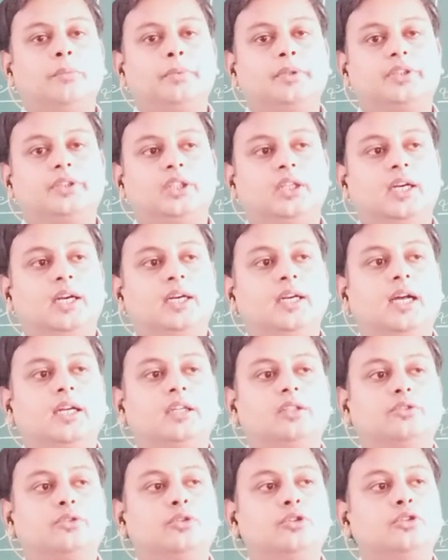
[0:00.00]
picture that
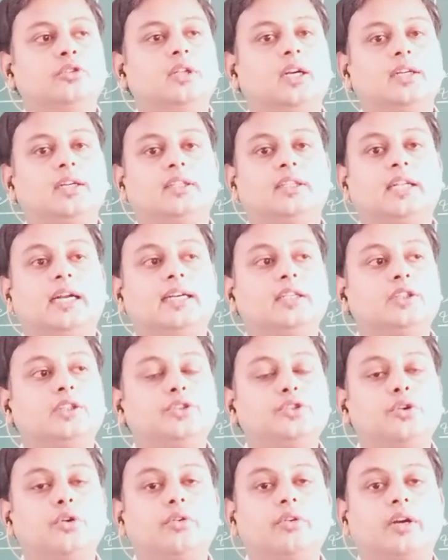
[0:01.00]
I told you that
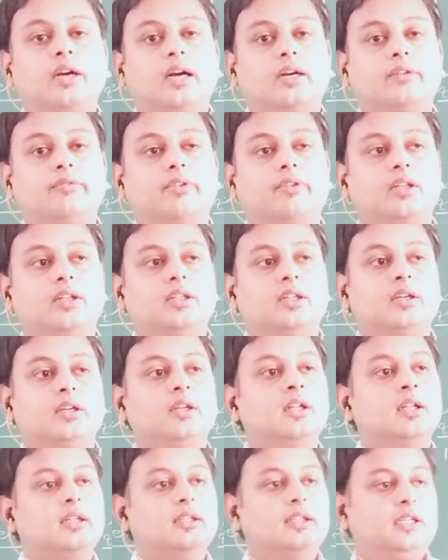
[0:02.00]
is your
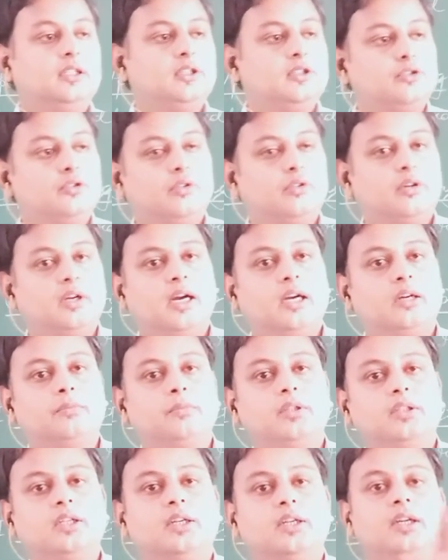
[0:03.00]
grandfather, that is your
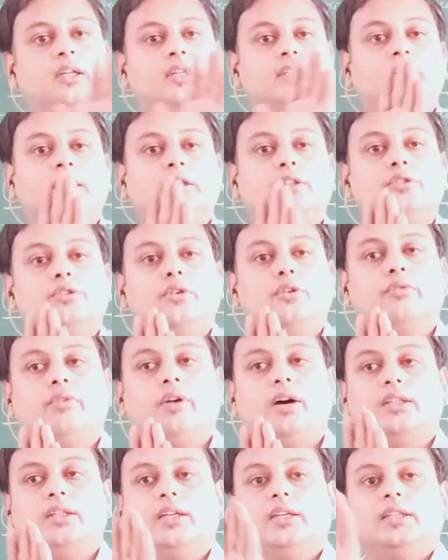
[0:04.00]
grandmother, that is your
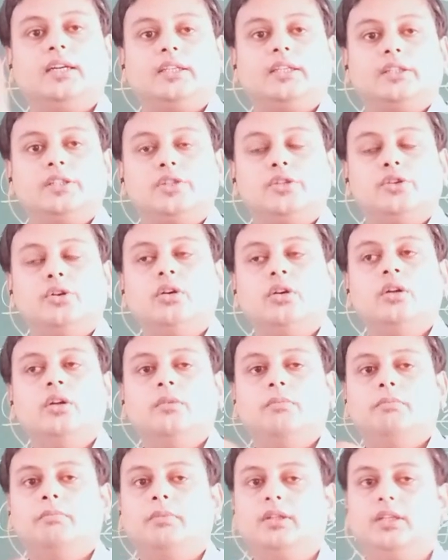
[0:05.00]
father, that is
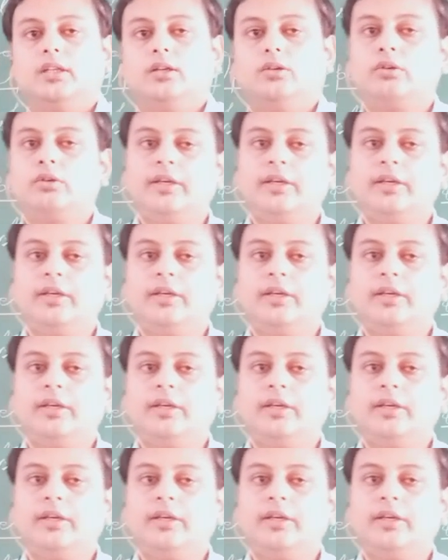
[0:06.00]
your mother.